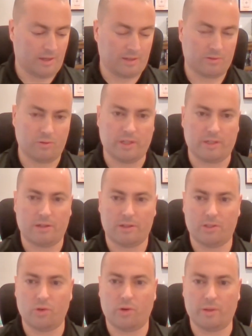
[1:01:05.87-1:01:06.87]
truly
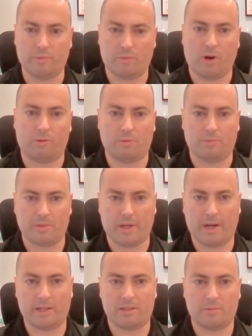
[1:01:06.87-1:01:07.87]
a joint problem
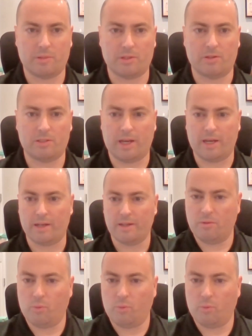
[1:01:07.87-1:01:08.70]
that has to be looked at.